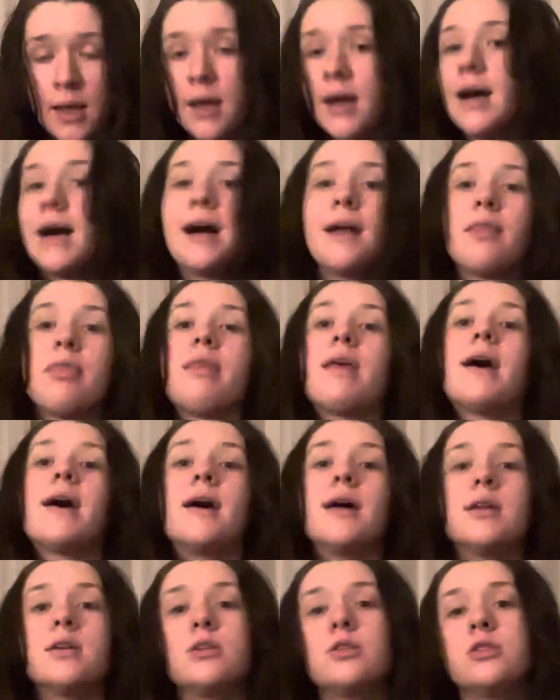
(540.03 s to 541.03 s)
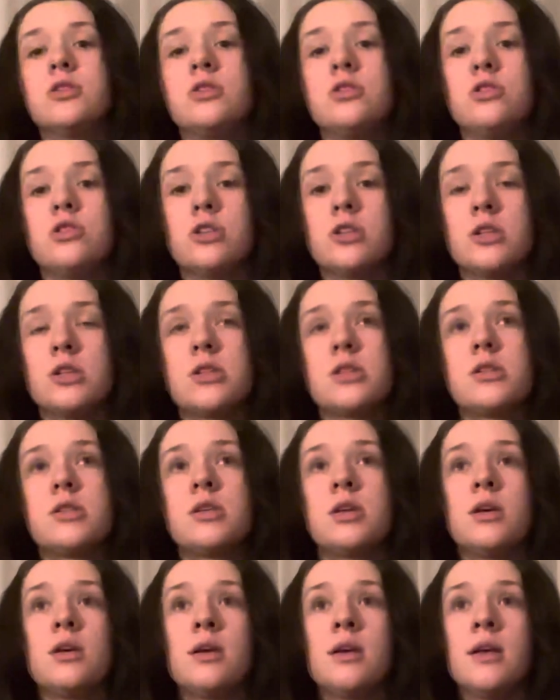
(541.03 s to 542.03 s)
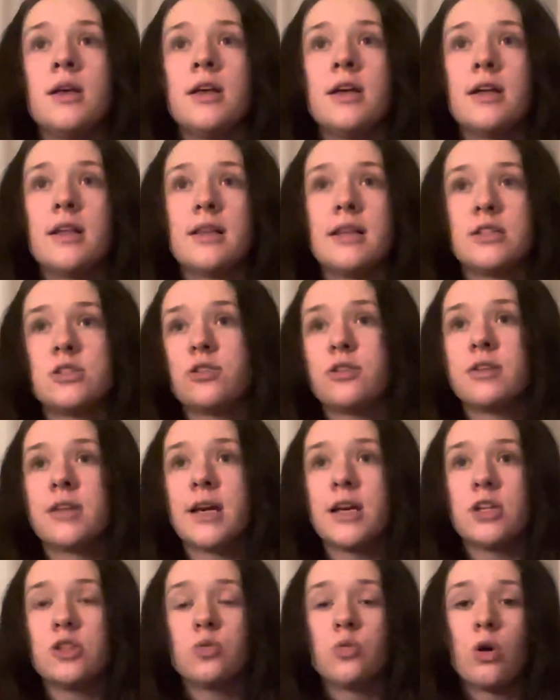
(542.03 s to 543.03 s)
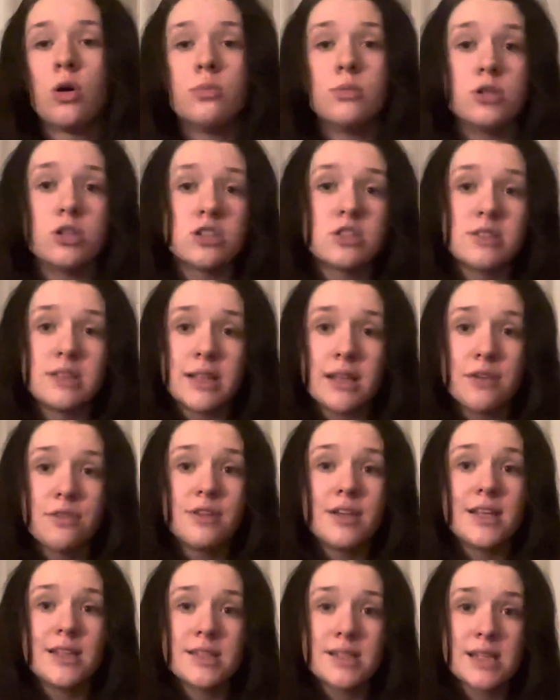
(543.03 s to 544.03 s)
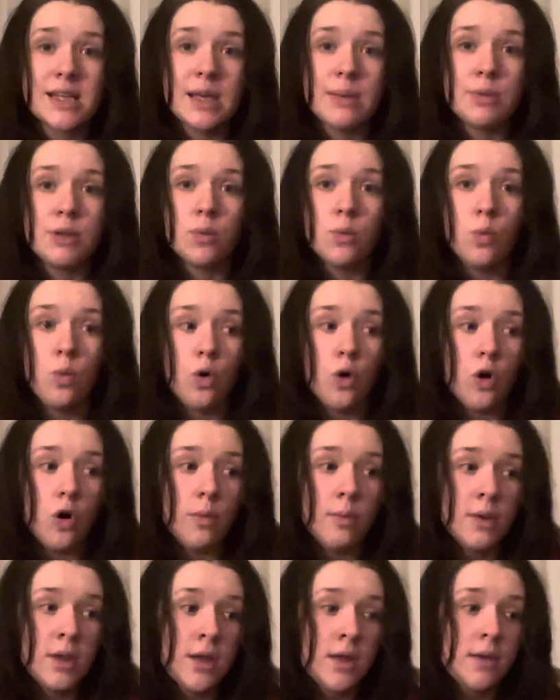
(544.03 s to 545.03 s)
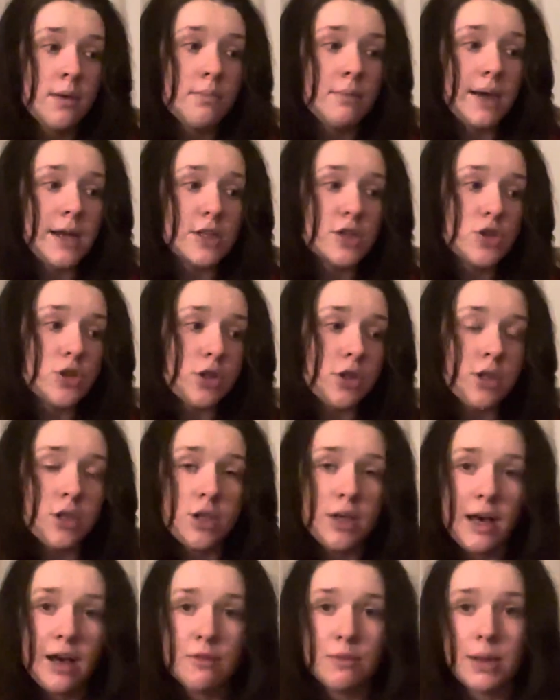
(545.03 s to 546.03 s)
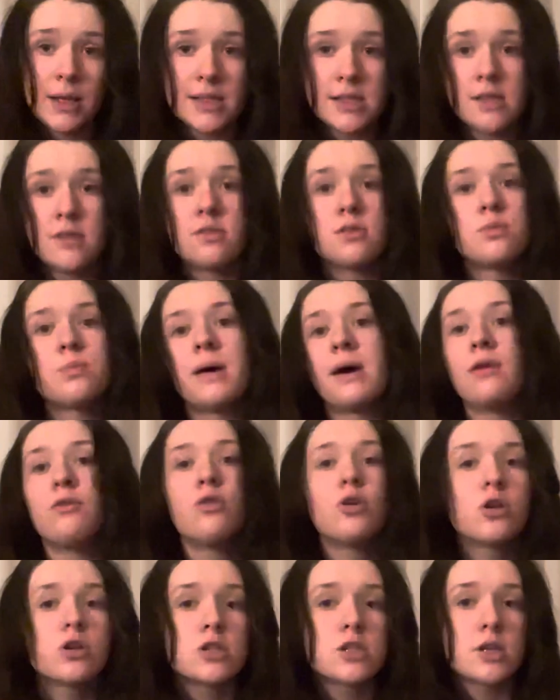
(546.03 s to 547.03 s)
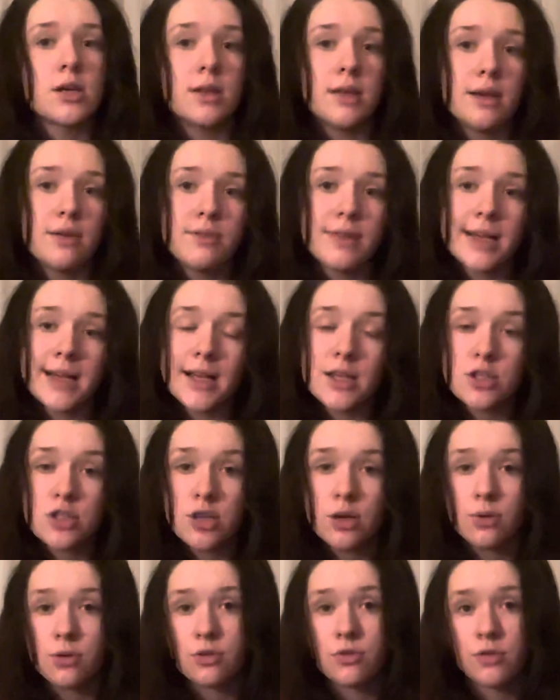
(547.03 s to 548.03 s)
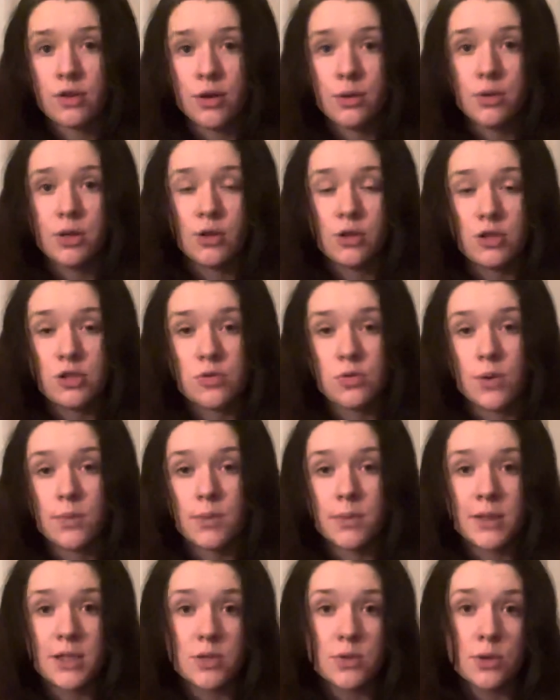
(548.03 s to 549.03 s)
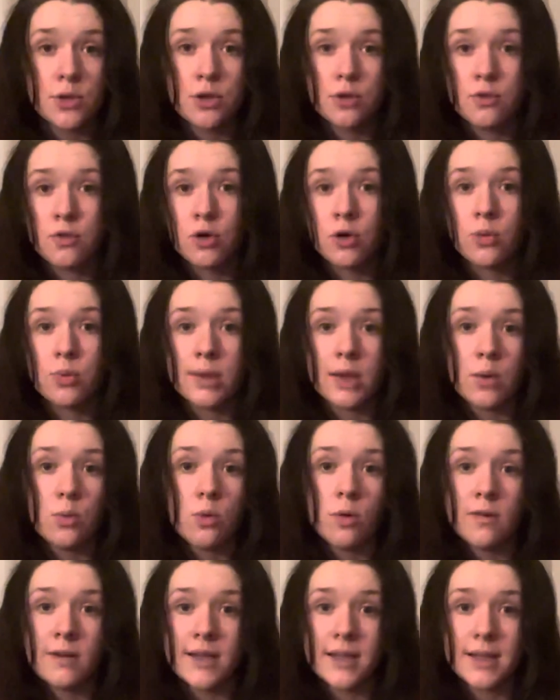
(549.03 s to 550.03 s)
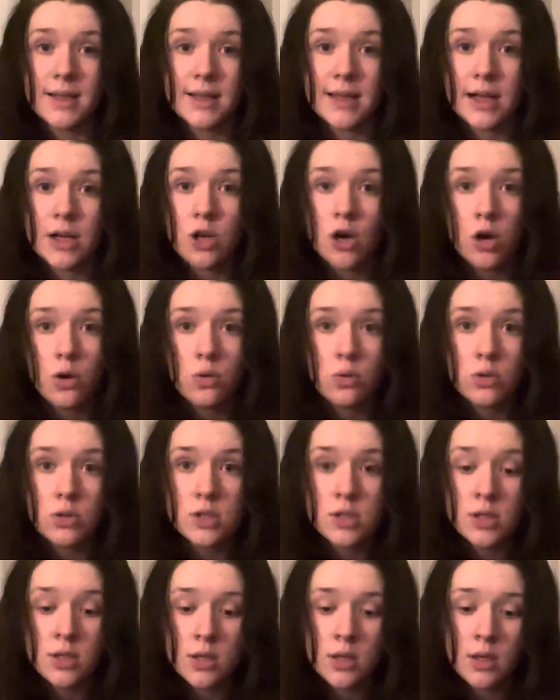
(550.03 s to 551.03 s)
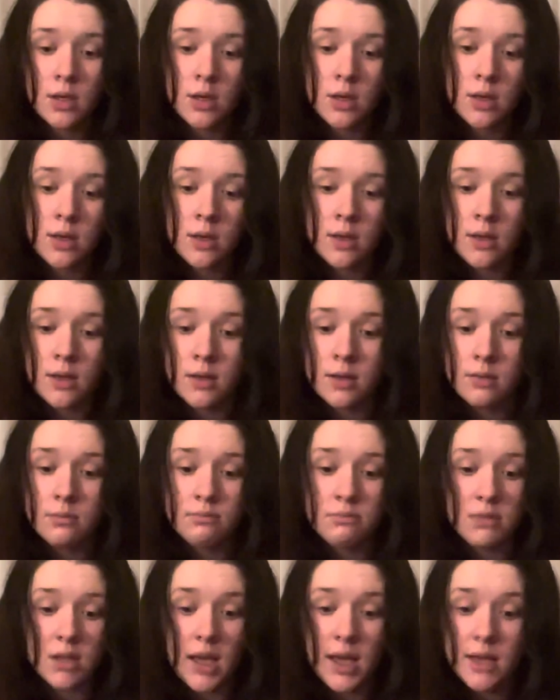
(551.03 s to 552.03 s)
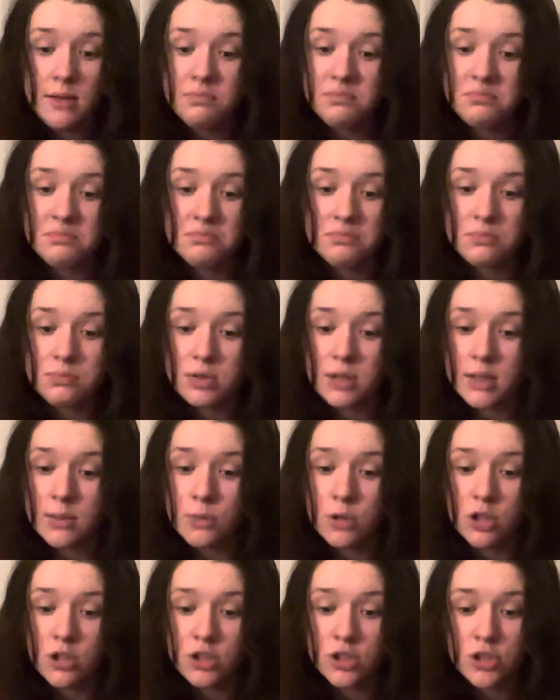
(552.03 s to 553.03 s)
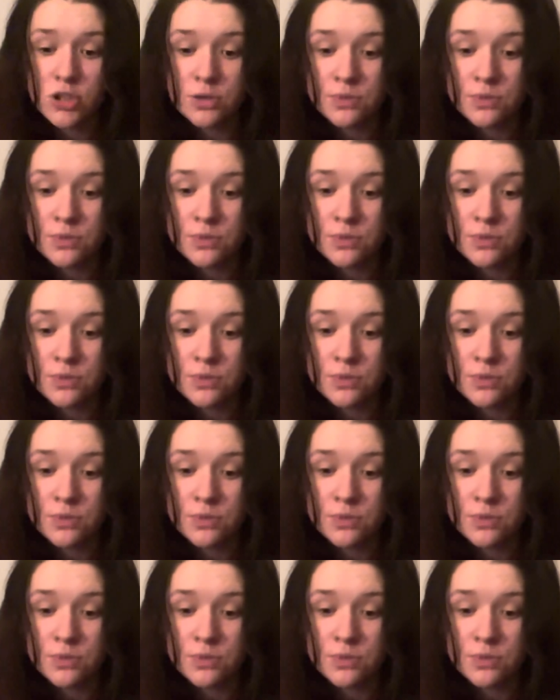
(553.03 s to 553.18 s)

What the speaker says: And then just little things, warm water in their feeds to keep them warm. Make sure that you have plenty of spare rugs so that if they get soaked through, you can swap them into another rug without worrying that they're cold. Yeah, pretty much.